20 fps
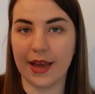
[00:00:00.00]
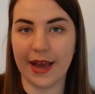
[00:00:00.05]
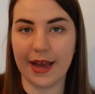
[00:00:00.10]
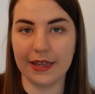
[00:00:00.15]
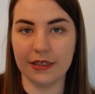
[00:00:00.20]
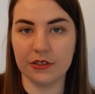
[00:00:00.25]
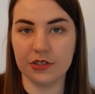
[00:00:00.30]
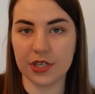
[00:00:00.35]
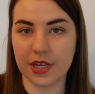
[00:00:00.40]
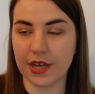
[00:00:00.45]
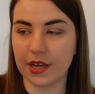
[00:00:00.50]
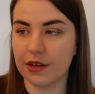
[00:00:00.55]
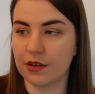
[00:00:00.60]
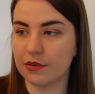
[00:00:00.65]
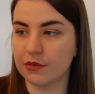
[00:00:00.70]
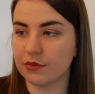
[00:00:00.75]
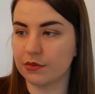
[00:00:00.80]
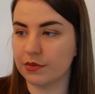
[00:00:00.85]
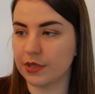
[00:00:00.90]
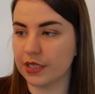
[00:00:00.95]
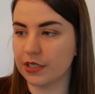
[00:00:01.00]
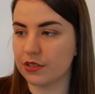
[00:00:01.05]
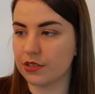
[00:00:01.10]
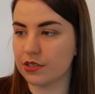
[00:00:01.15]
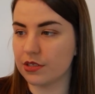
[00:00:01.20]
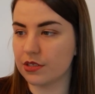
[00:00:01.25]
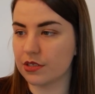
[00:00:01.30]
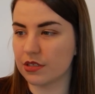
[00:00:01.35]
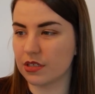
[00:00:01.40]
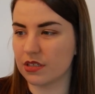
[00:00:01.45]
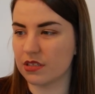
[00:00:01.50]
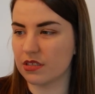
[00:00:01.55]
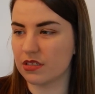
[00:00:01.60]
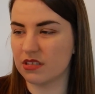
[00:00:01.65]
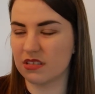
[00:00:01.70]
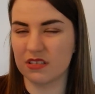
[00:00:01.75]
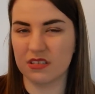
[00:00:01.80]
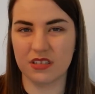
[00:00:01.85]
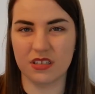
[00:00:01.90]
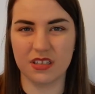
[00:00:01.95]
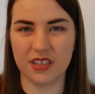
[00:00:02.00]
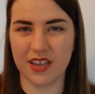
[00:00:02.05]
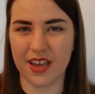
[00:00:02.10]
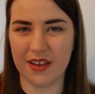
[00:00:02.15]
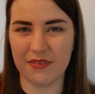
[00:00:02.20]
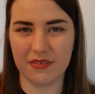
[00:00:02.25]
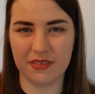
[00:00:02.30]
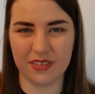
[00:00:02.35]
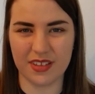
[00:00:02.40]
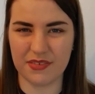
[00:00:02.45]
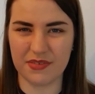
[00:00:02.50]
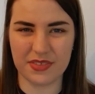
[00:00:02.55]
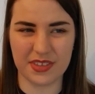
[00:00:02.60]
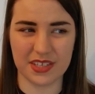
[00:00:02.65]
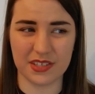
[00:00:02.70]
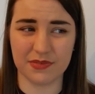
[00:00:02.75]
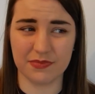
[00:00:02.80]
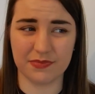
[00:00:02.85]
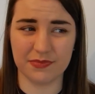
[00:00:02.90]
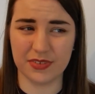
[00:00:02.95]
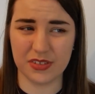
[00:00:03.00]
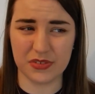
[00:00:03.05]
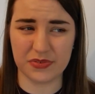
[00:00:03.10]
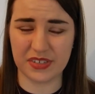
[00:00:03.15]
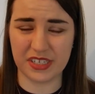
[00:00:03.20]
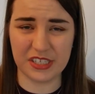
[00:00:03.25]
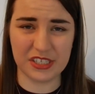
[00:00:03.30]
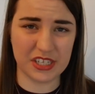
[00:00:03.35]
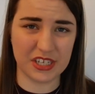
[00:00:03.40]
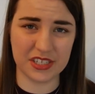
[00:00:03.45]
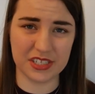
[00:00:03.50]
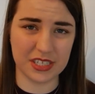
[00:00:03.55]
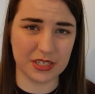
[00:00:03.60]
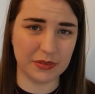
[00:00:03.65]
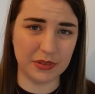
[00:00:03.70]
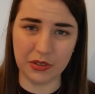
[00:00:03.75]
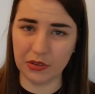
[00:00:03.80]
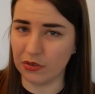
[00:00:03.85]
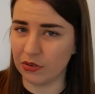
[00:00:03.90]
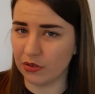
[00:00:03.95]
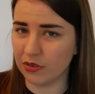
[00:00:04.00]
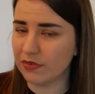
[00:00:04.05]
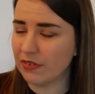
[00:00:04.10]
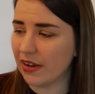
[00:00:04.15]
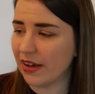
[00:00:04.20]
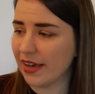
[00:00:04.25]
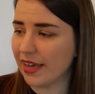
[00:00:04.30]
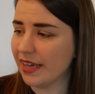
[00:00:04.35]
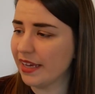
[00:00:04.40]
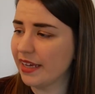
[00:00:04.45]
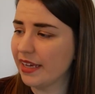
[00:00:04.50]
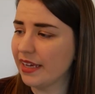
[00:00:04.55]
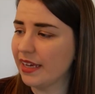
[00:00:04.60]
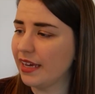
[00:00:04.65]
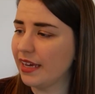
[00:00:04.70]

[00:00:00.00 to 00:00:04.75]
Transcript: hand gel, which, because everything feels really dirty when I'm on a flight.